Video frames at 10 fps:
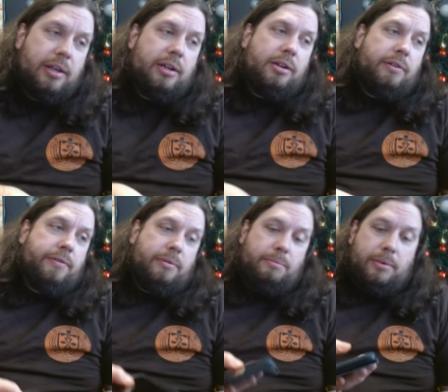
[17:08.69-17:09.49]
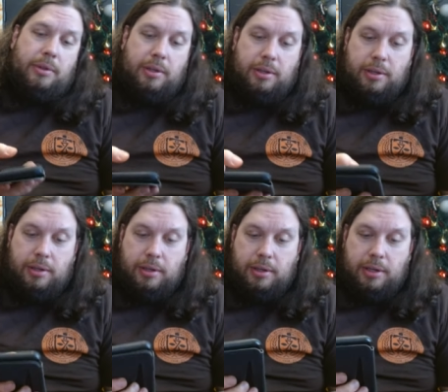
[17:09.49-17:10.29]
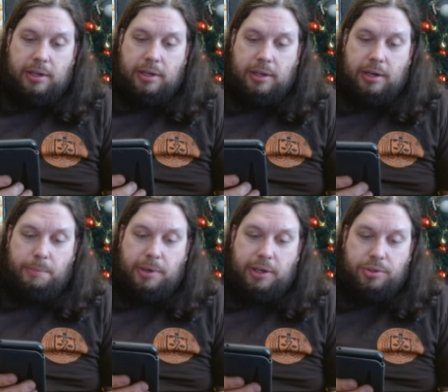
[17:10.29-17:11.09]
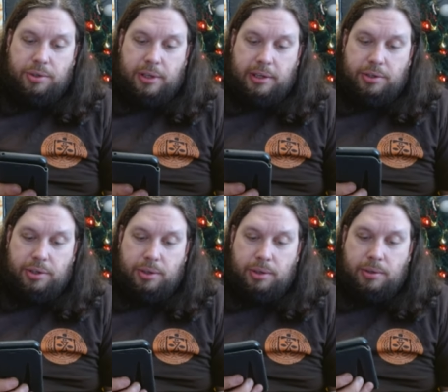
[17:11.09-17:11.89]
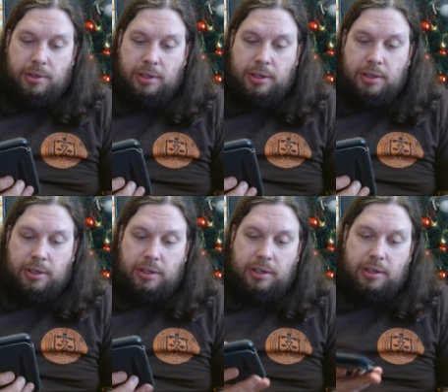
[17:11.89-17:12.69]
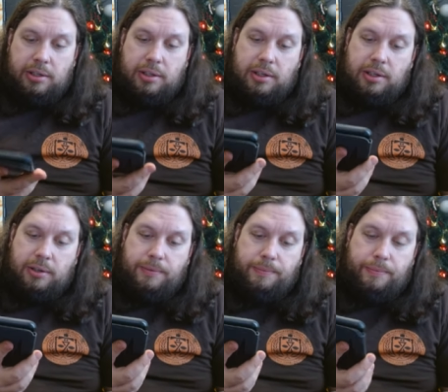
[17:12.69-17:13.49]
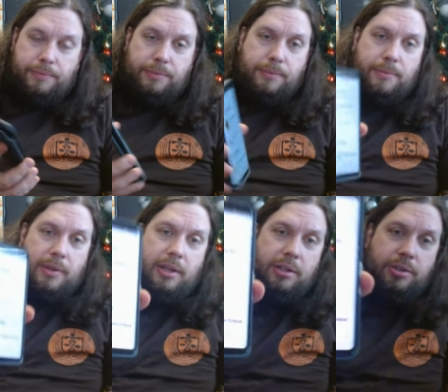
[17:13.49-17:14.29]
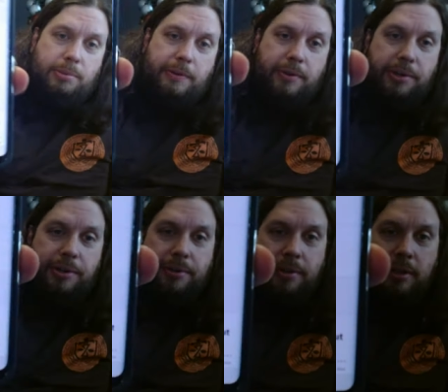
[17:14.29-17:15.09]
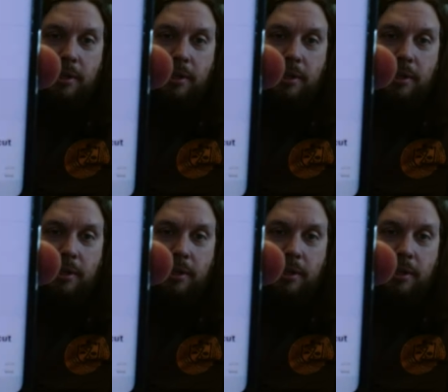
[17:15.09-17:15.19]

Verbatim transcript: I don't know if I can get a picture of that to show you. It is uh, me get my phone here.